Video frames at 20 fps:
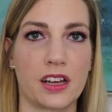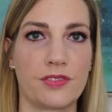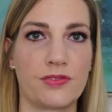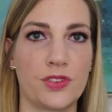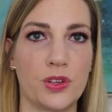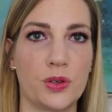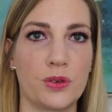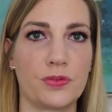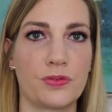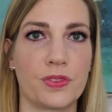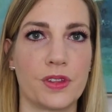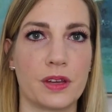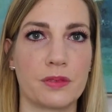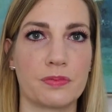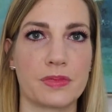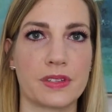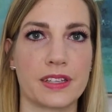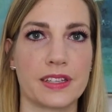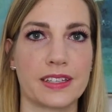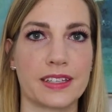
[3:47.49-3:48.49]
a few of
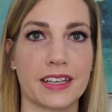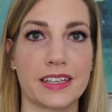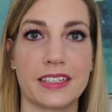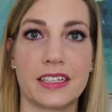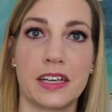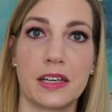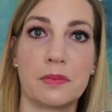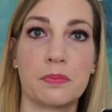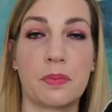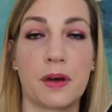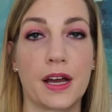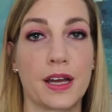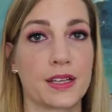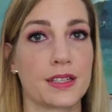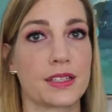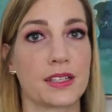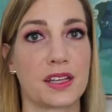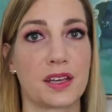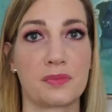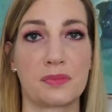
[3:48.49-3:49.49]
them since I did buy
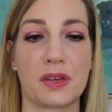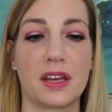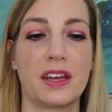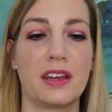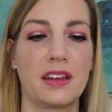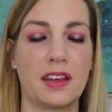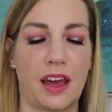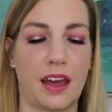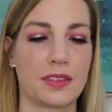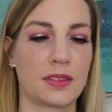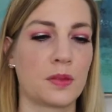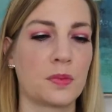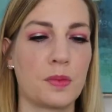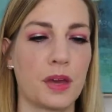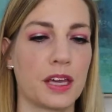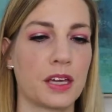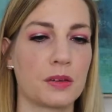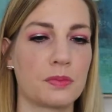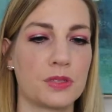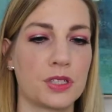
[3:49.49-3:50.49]
some at the
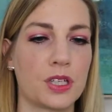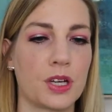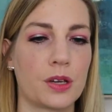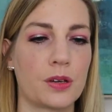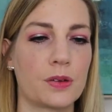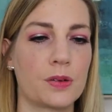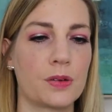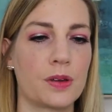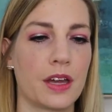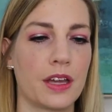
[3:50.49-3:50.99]
makeup show,